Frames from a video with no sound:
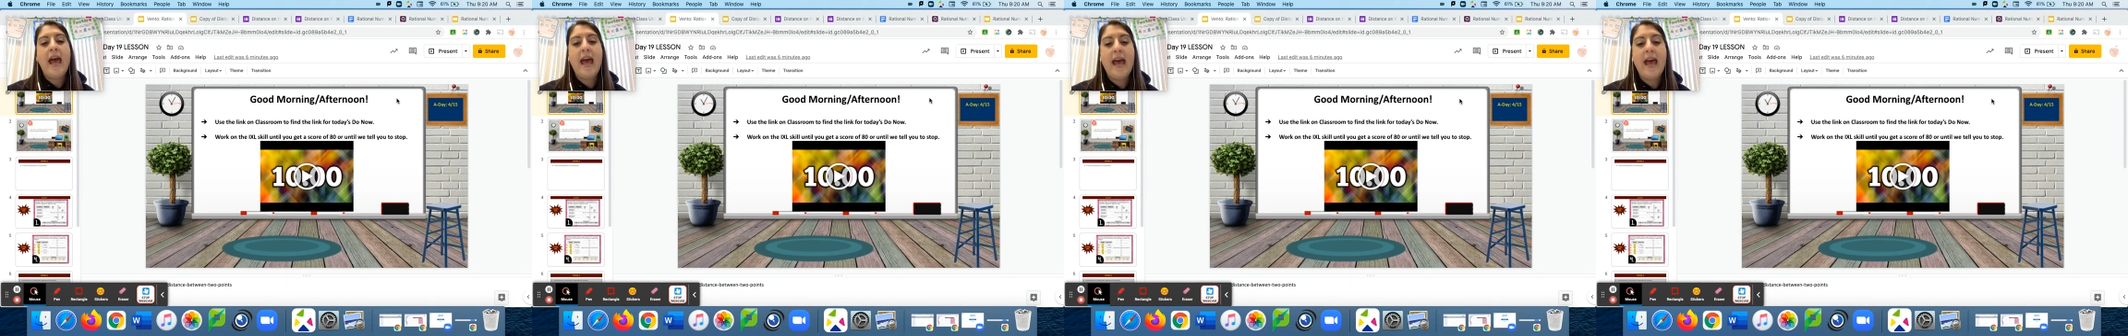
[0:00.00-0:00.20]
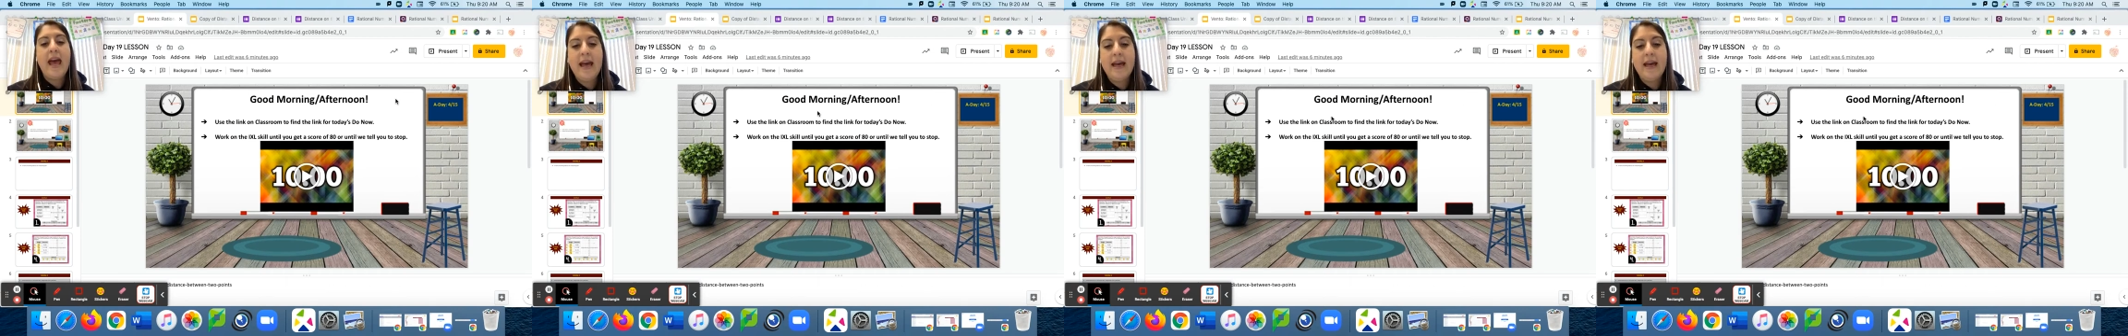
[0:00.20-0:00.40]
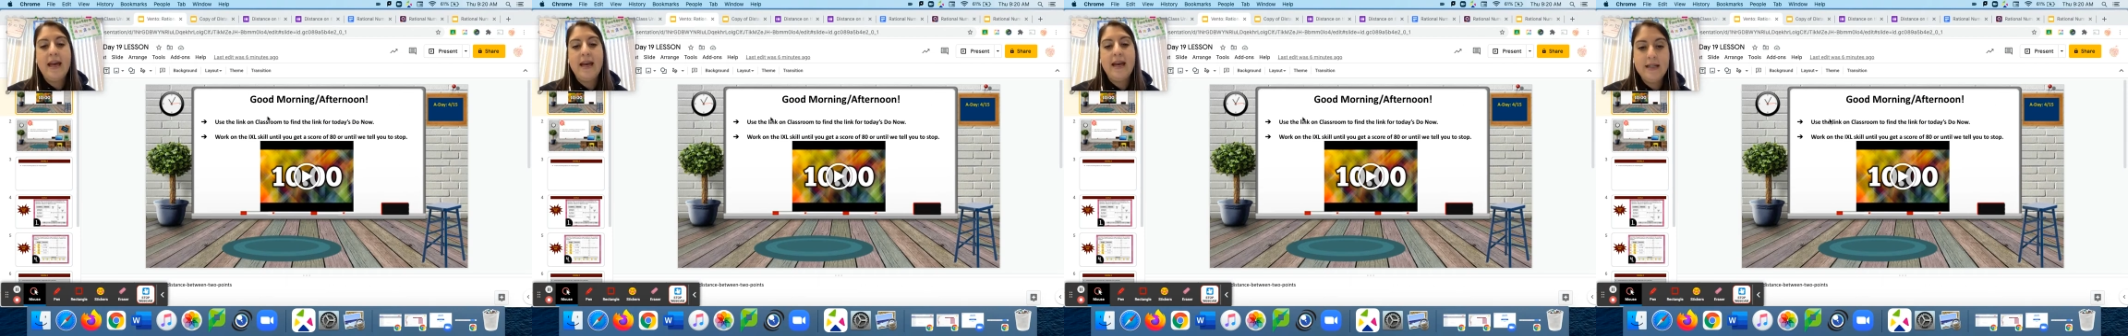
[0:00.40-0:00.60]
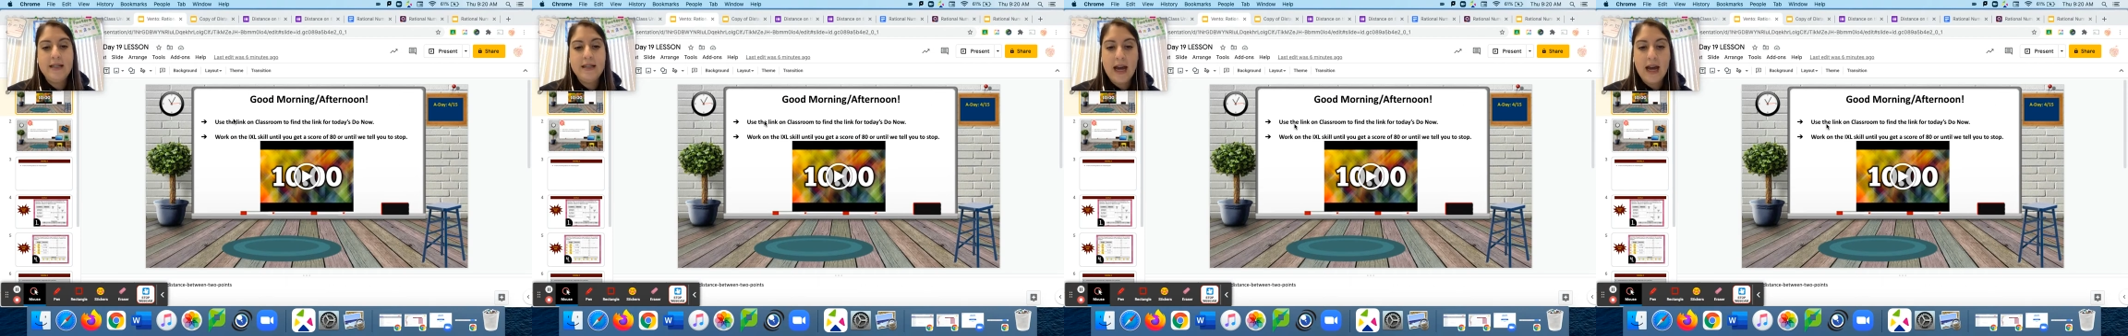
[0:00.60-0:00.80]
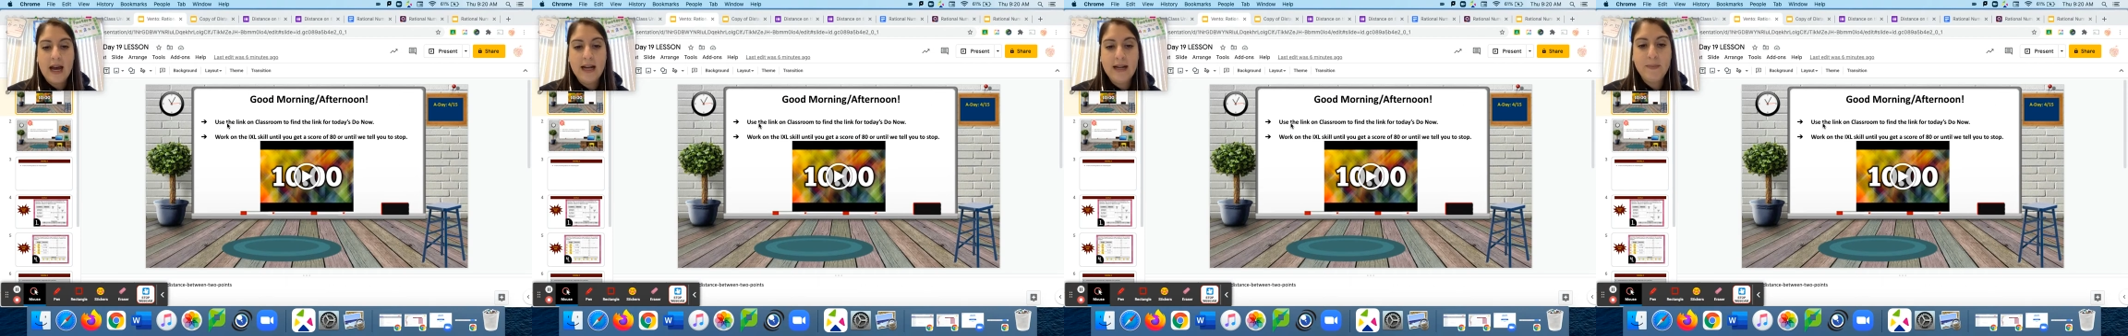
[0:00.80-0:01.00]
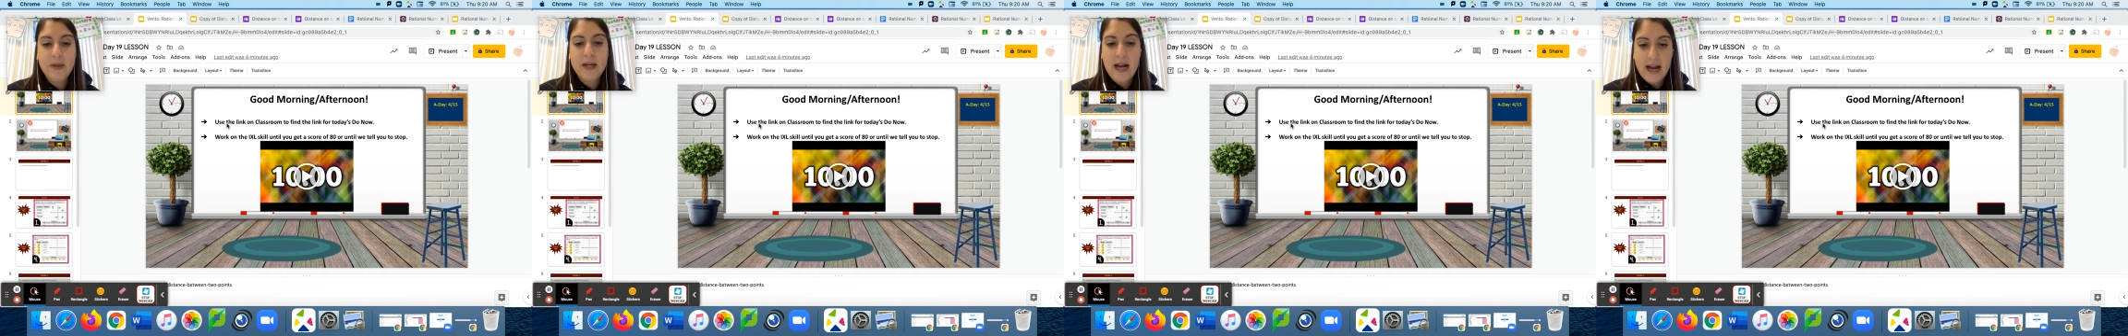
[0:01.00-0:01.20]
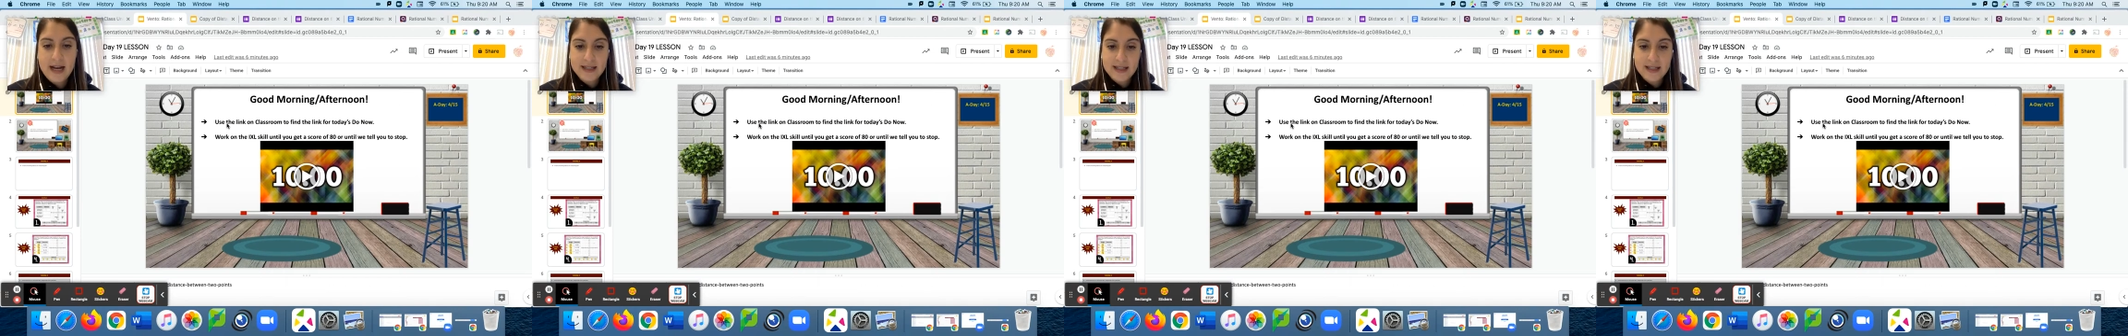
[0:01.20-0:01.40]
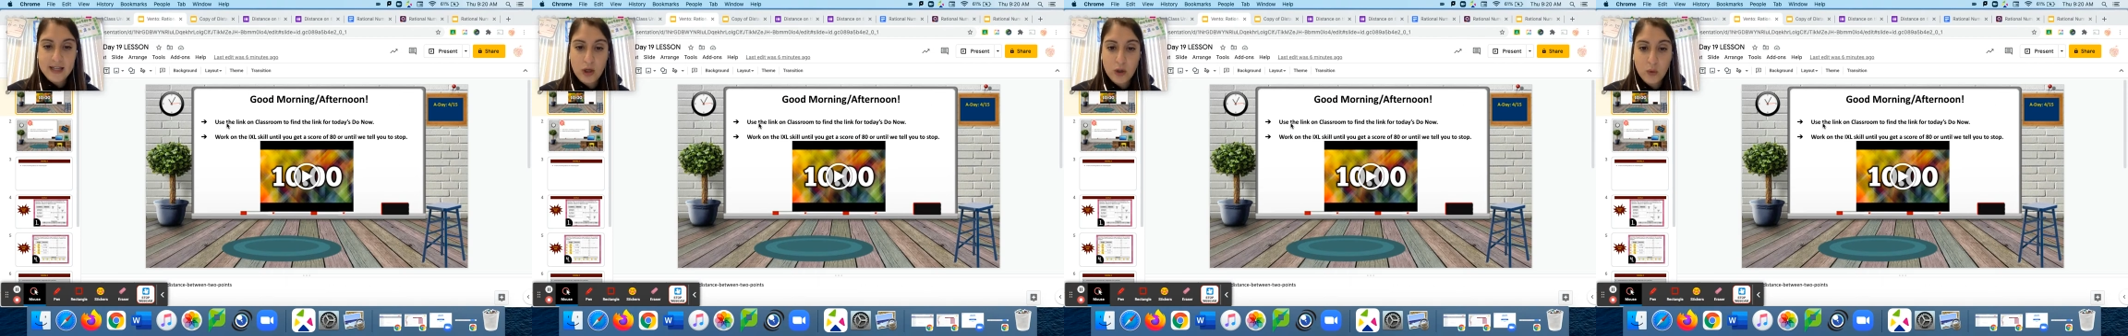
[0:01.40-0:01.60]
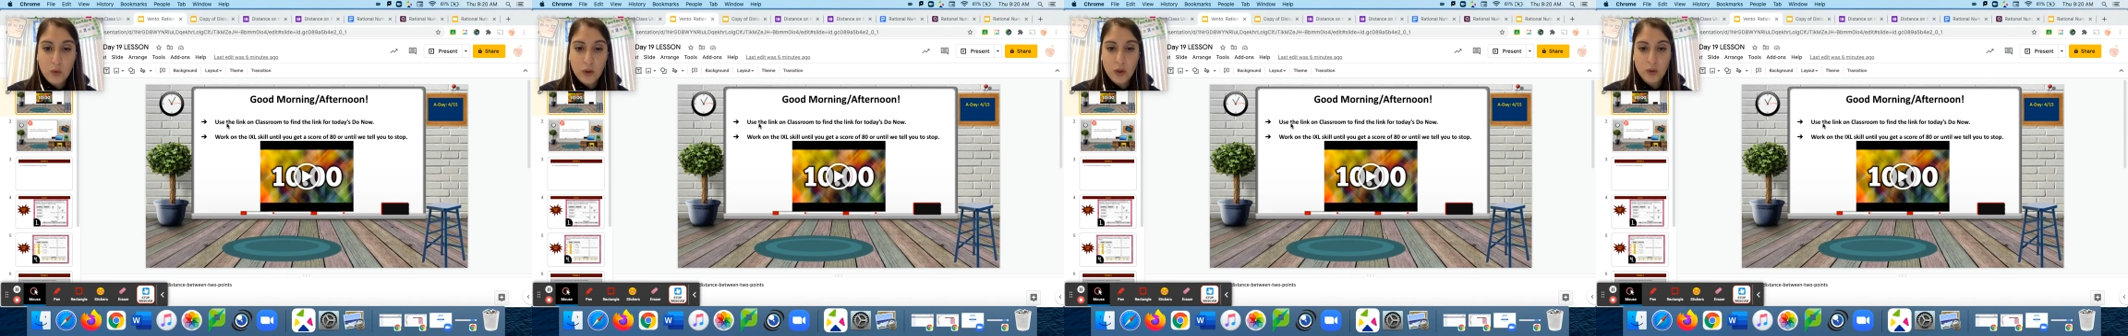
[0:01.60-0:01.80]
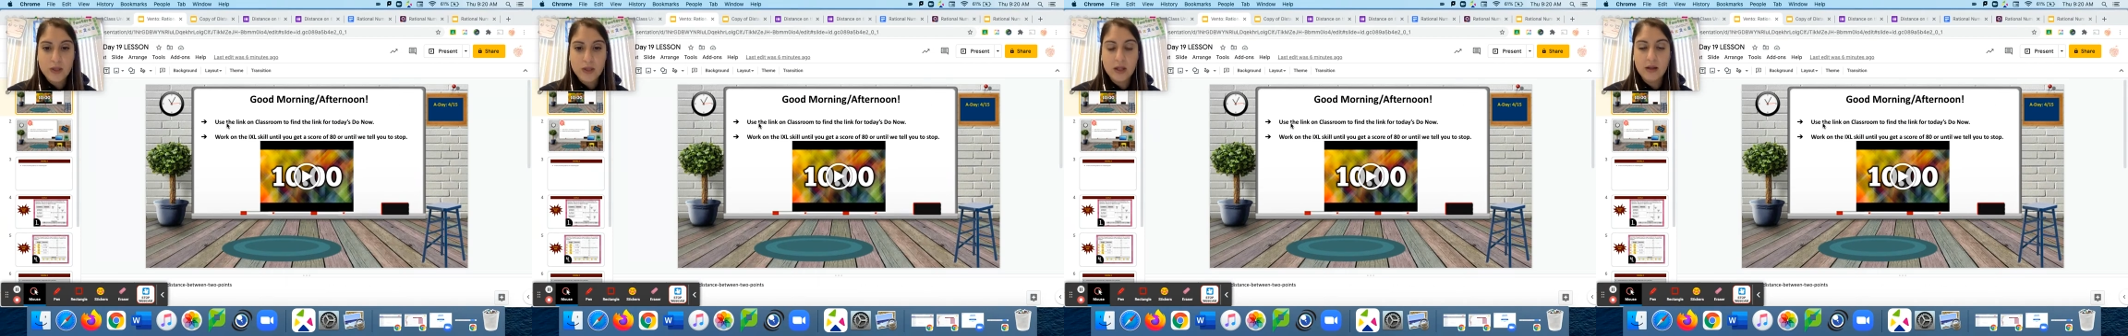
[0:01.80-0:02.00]
And I'm going to ask that you
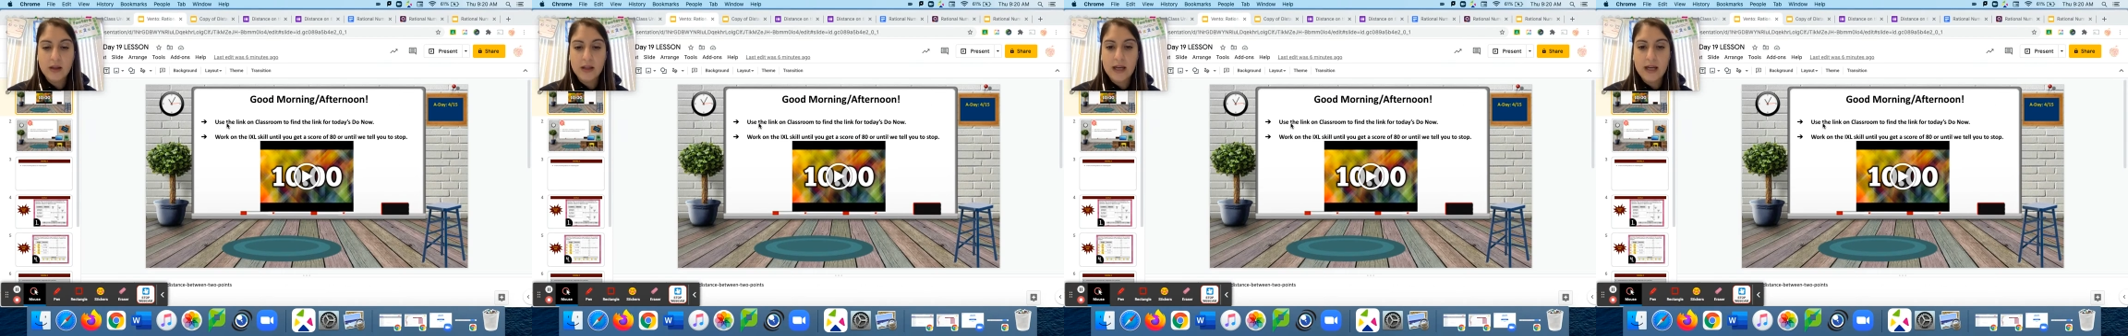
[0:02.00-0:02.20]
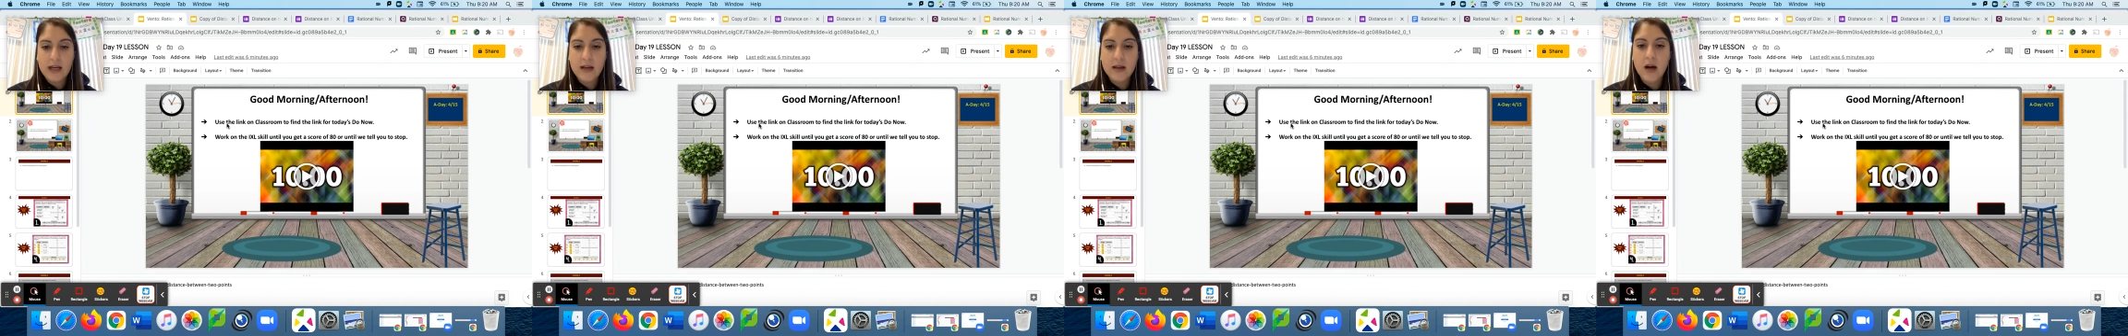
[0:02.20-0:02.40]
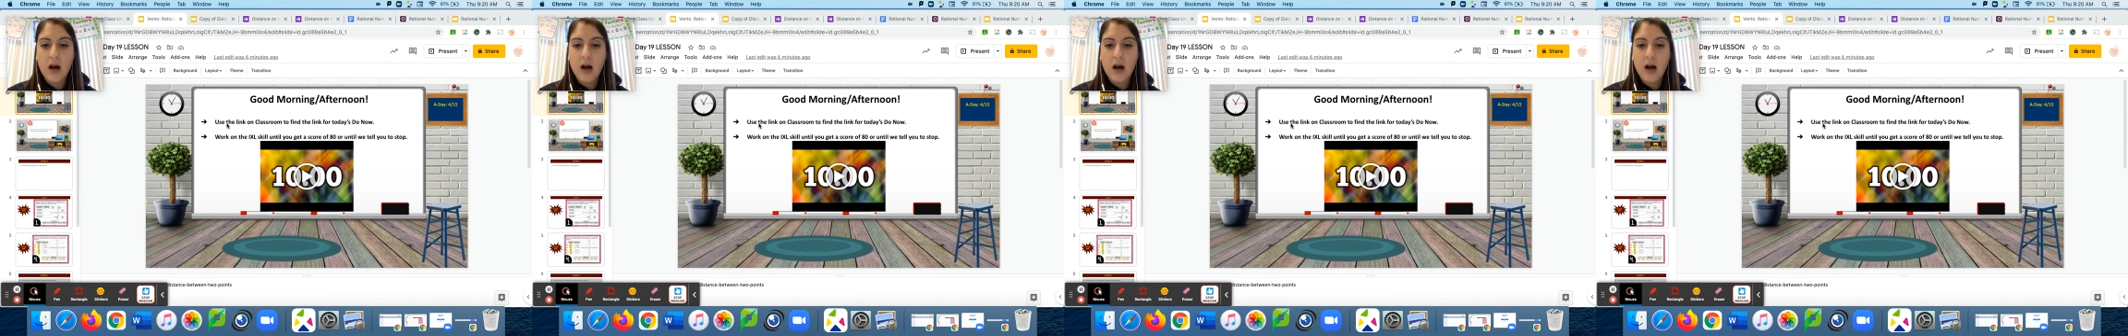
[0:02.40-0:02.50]
use the link